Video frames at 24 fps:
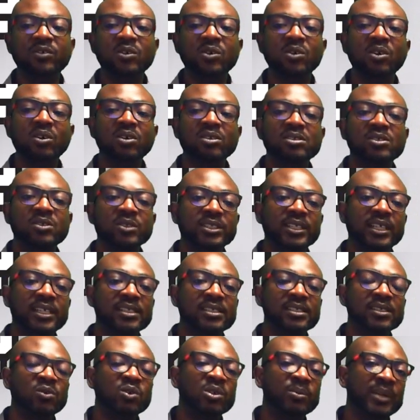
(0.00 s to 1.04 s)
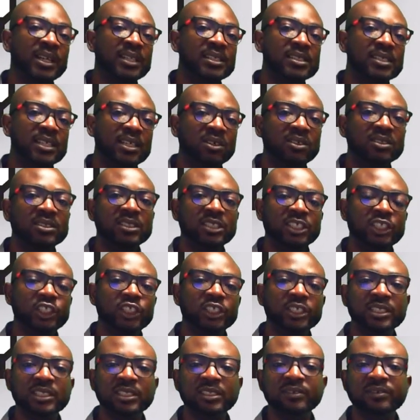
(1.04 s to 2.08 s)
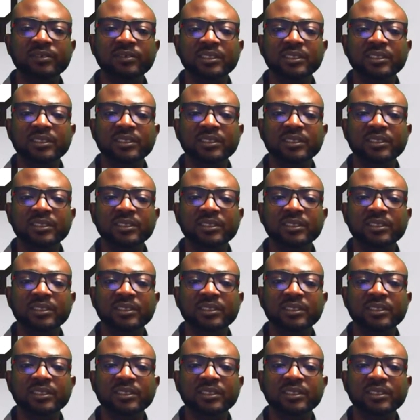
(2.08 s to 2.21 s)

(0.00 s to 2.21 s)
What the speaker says: cohorts such as the Women's Health Initiative.